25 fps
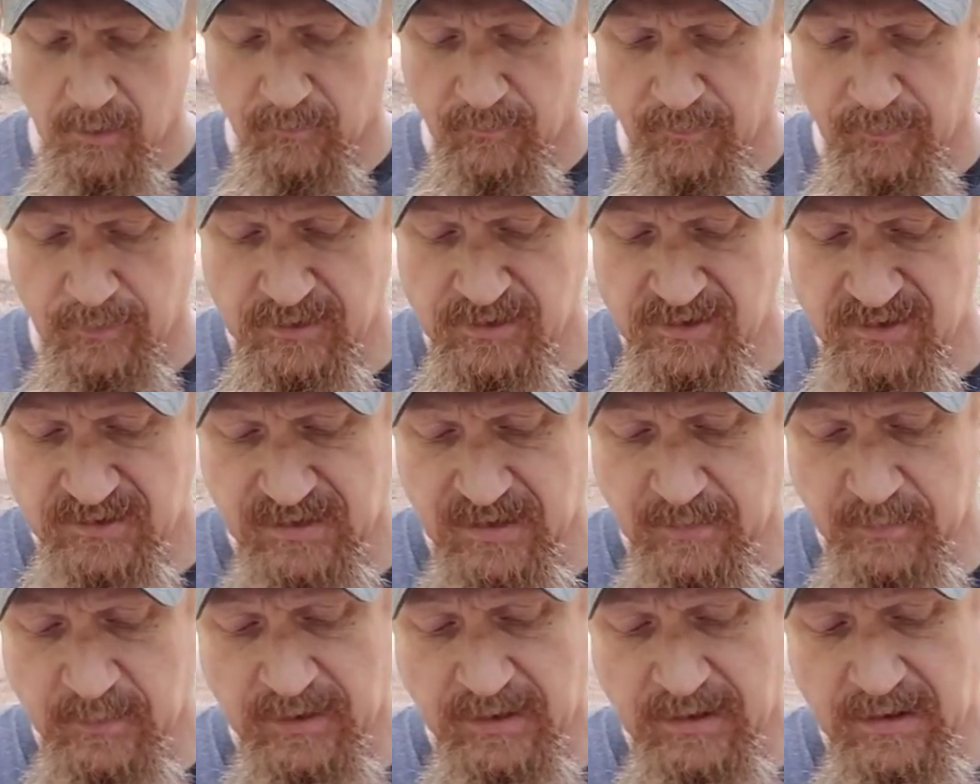First,
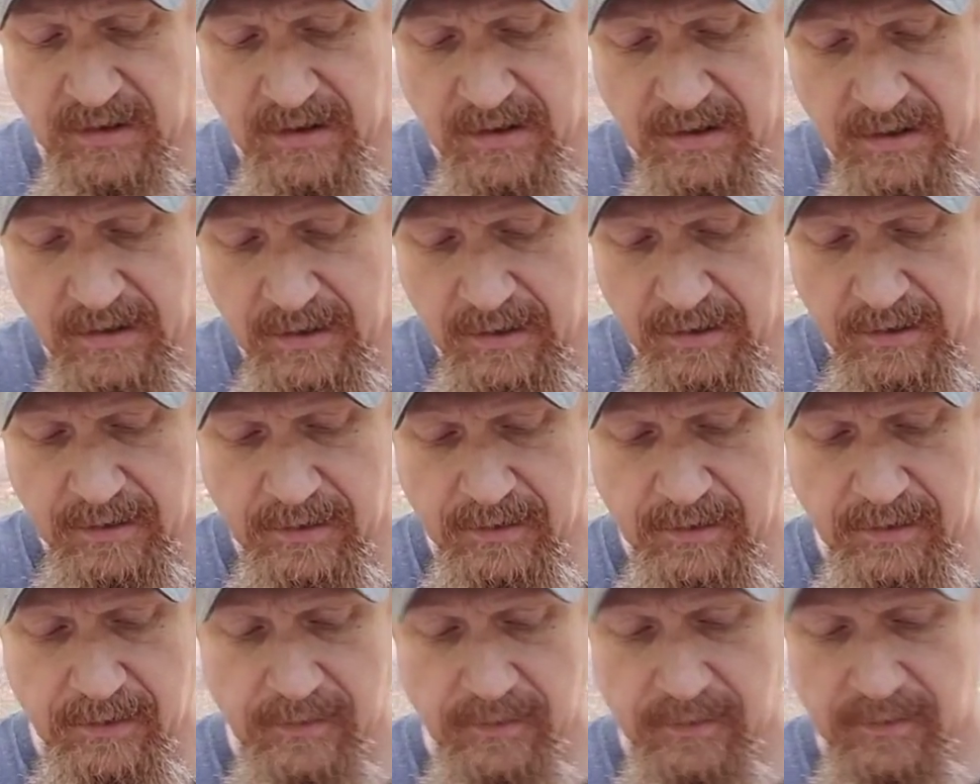let me
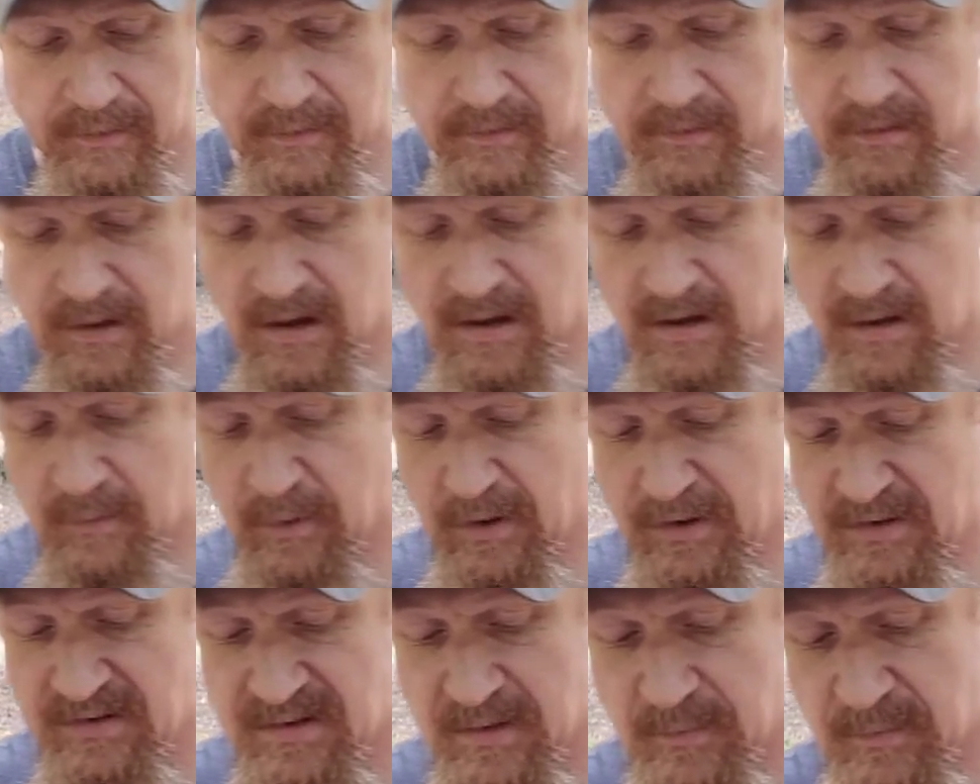talk
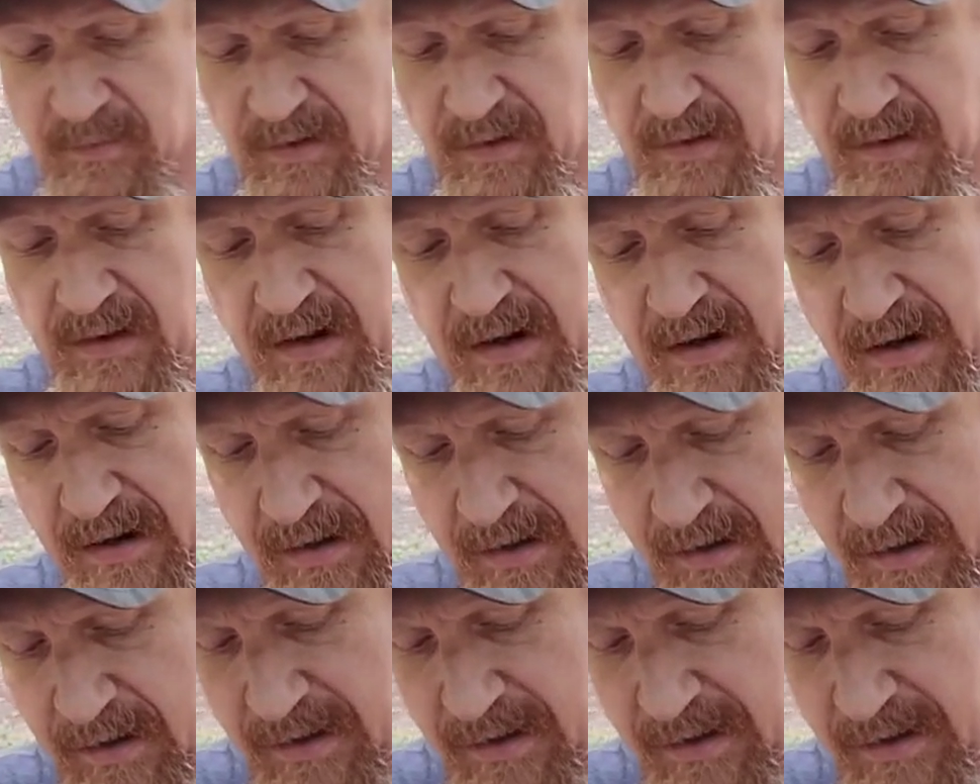about something that